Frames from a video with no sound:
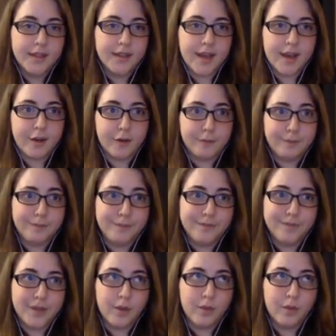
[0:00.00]
Now,
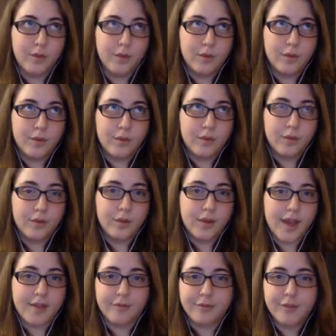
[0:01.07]

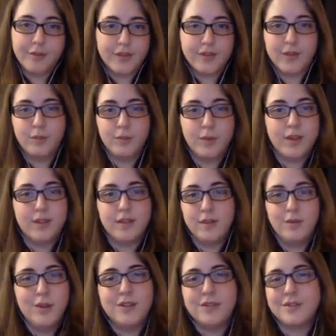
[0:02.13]
at first, we
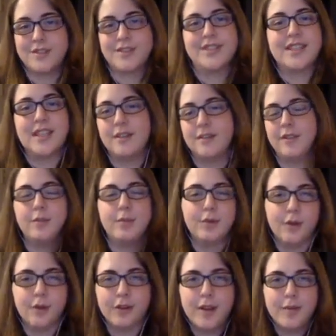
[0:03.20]
don't just give the
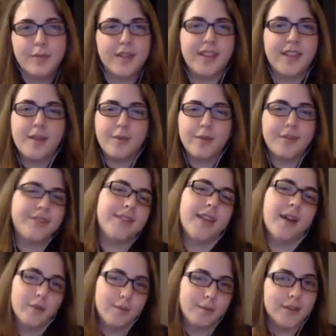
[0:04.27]
program the labels.
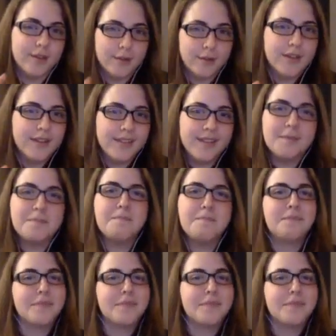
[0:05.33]
That would be too easy.